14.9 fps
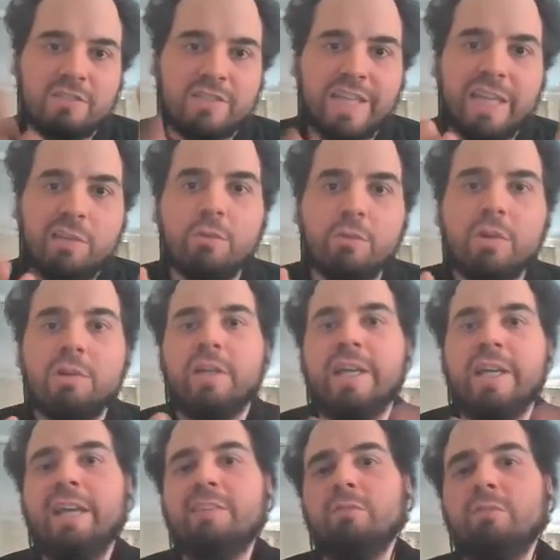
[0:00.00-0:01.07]
schedule
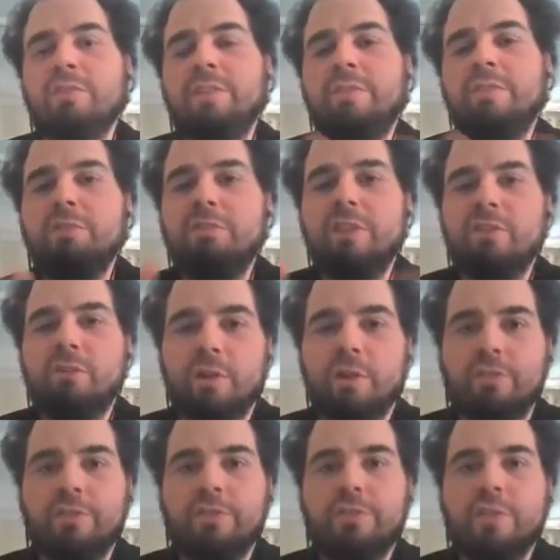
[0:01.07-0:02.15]
exclusively
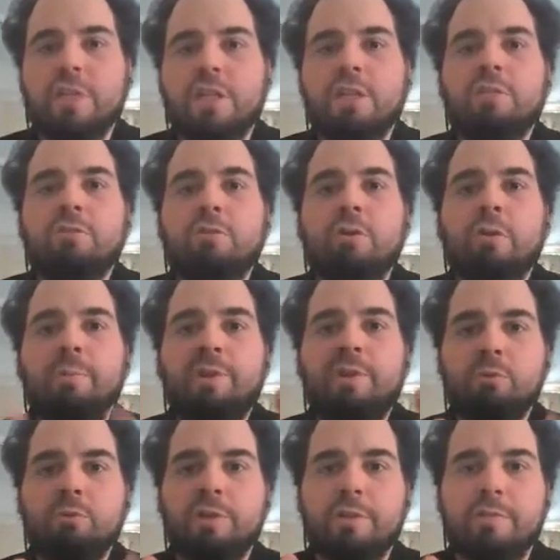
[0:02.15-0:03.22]
resources to
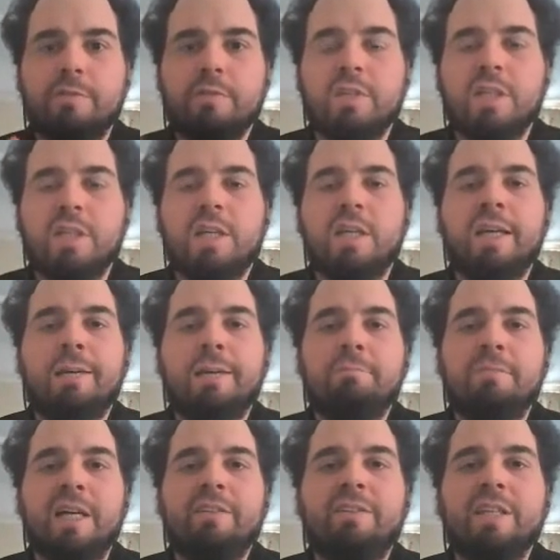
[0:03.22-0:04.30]
compute,
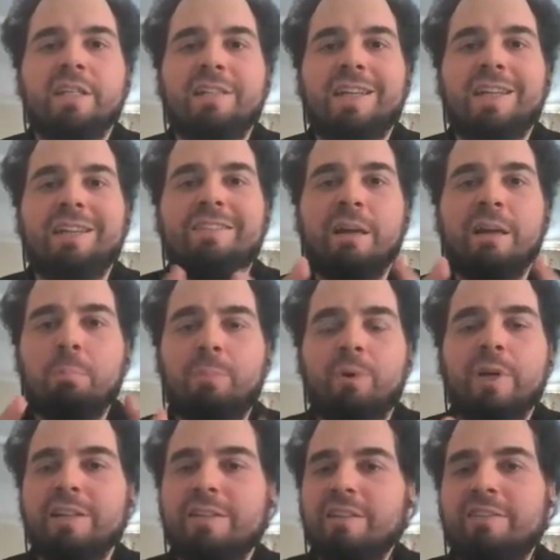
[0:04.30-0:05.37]
I think at some
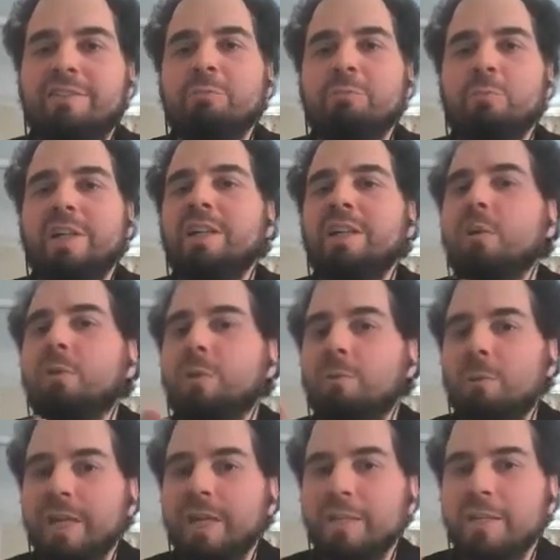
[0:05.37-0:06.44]
point this will go
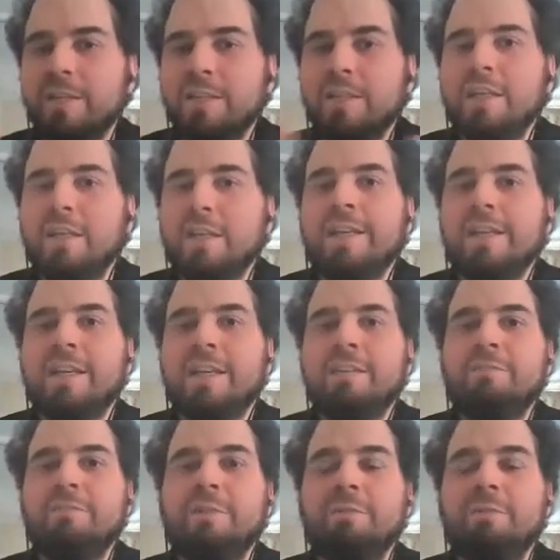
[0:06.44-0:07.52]
away,
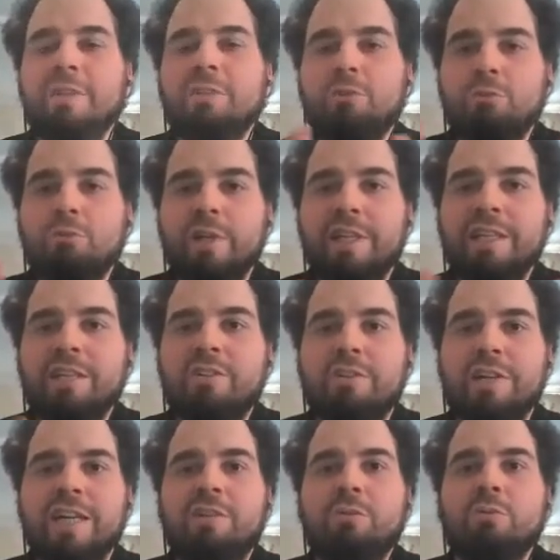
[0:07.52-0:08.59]
and we will truly
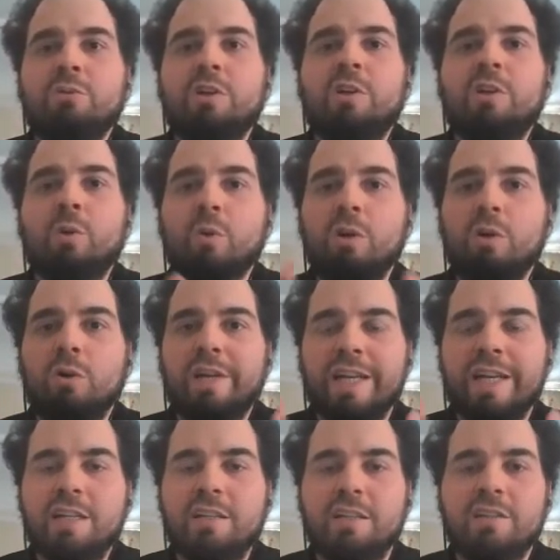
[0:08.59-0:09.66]
try to
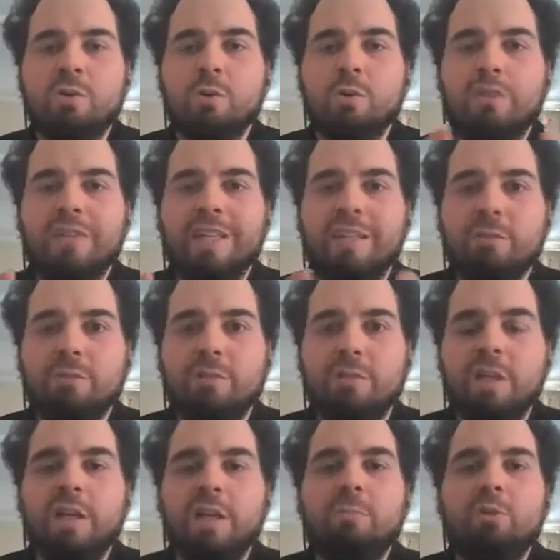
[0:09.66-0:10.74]
co-locate and
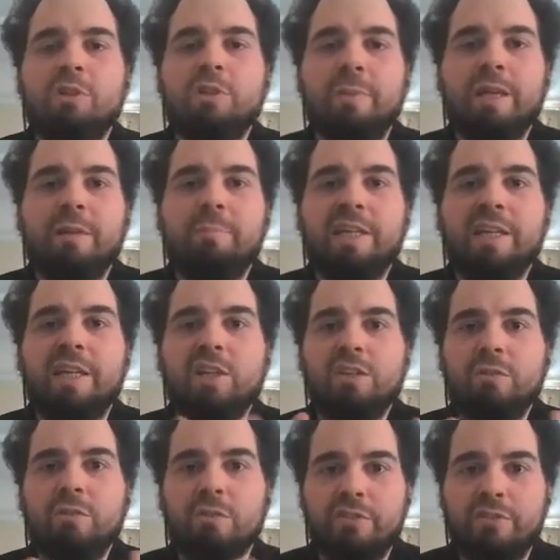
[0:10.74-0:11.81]
co-schedule multiple
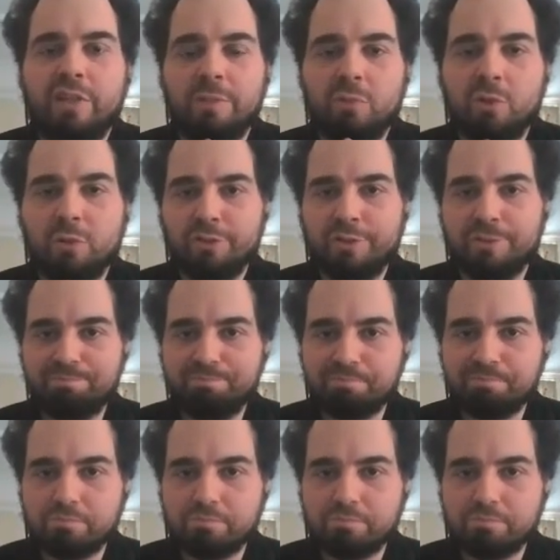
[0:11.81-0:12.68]
applications on the same nodes